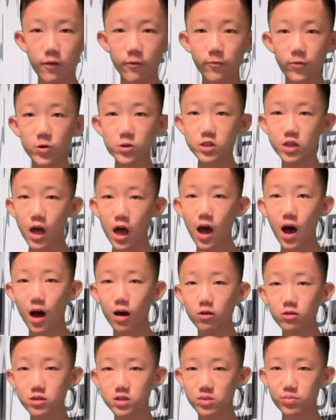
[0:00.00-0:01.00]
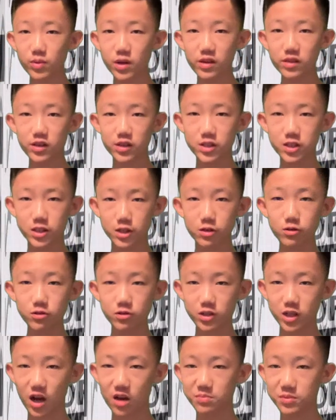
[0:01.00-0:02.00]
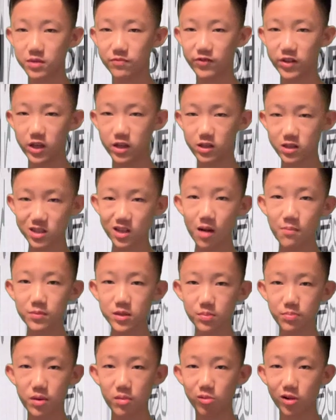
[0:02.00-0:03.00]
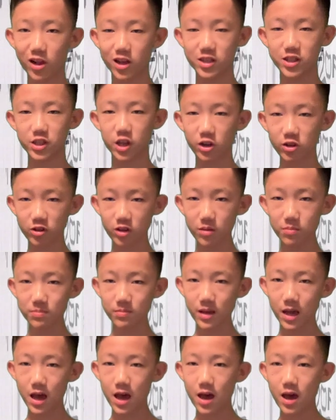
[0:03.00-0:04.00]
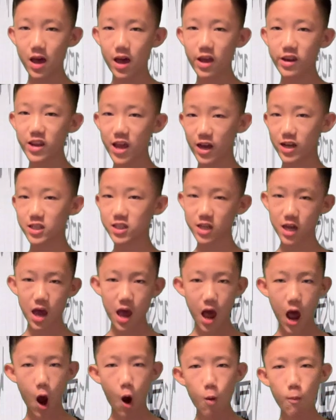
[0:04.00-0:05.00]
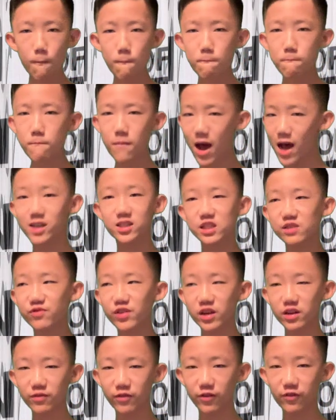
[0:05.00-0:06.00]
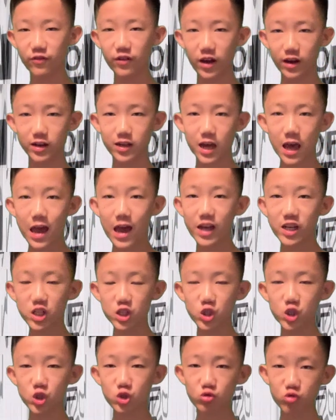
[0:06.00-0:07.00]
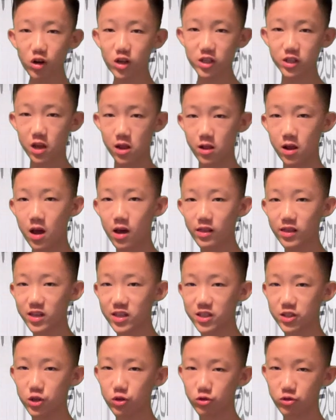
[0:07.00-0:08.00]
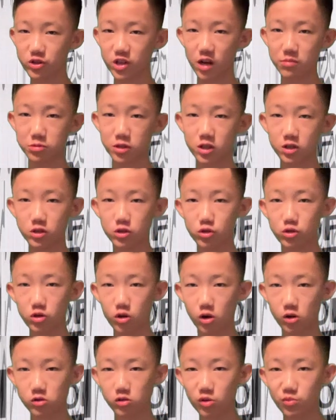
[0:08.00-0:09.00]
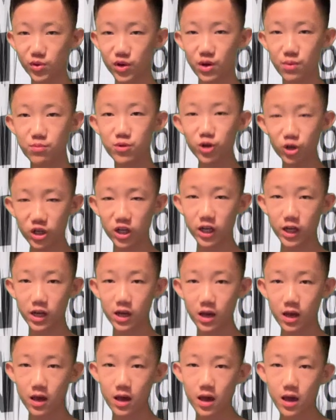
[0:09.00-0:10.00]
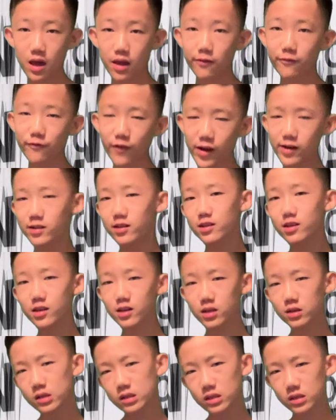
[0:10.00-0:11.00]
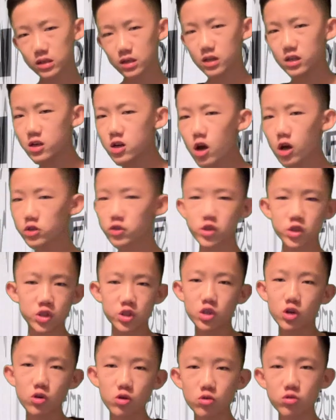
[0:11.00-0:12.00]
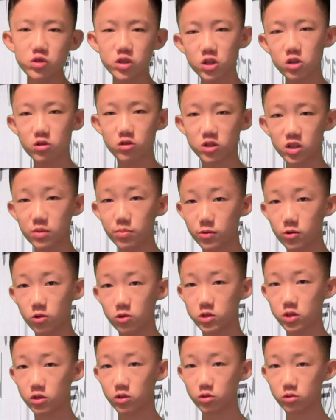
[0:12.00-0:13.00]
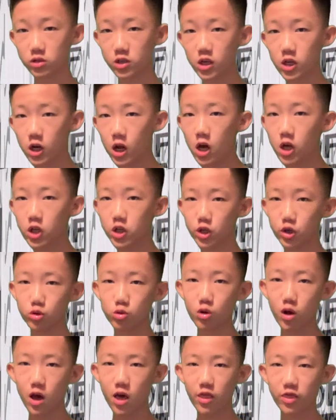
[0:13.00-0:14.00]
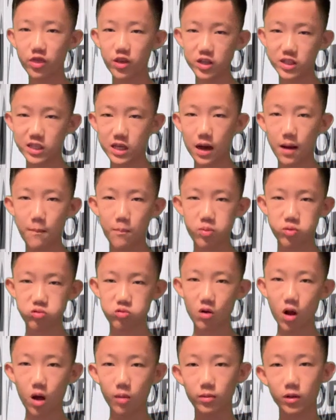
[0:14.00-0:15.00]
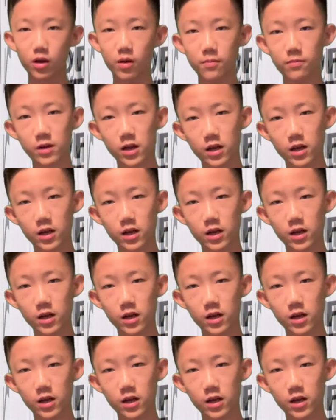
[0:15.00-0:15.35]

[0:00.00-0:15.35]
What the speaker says: First, I'll explain the stereotypes that the Islamist people have said on them. Next, how massive an effect and destruction these stereotypes could do to our global community. And finally, a not so stereotypical solution to this problem.